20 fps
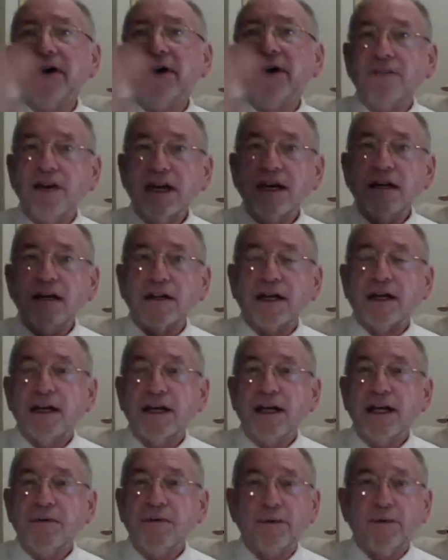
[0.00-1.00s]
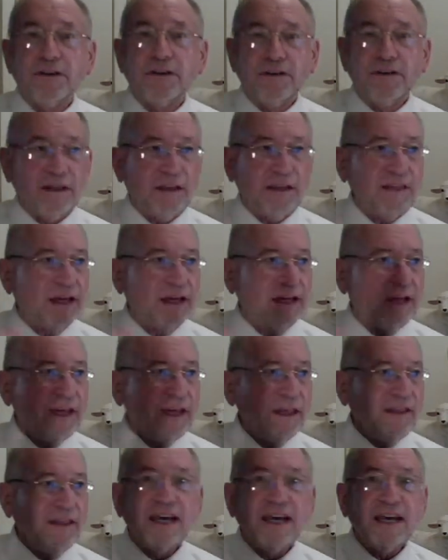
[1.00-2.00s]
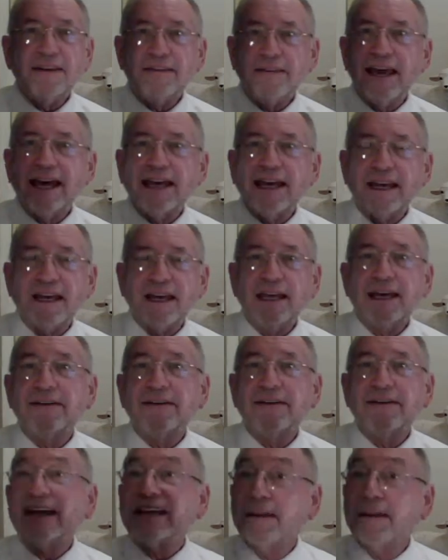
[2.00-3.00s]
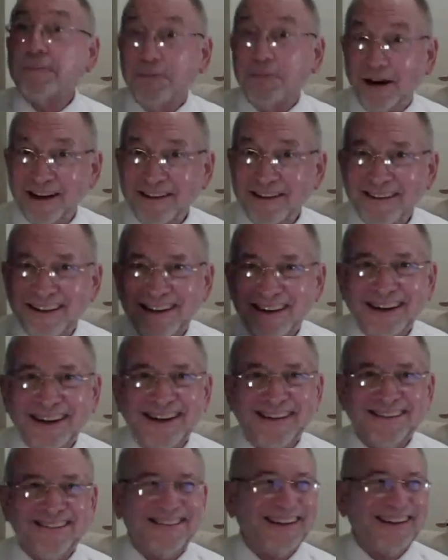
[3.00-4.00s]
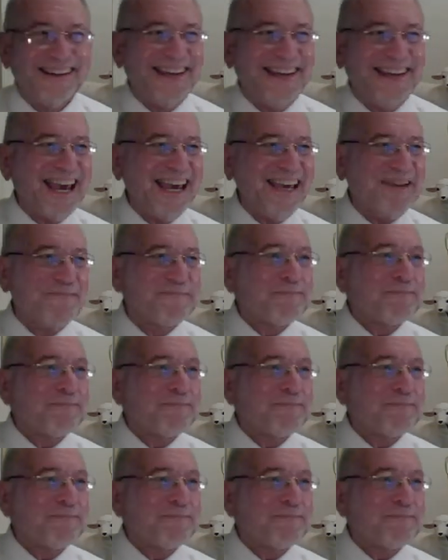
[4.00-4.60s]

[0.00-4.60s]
England. He was the executive, like the president is today,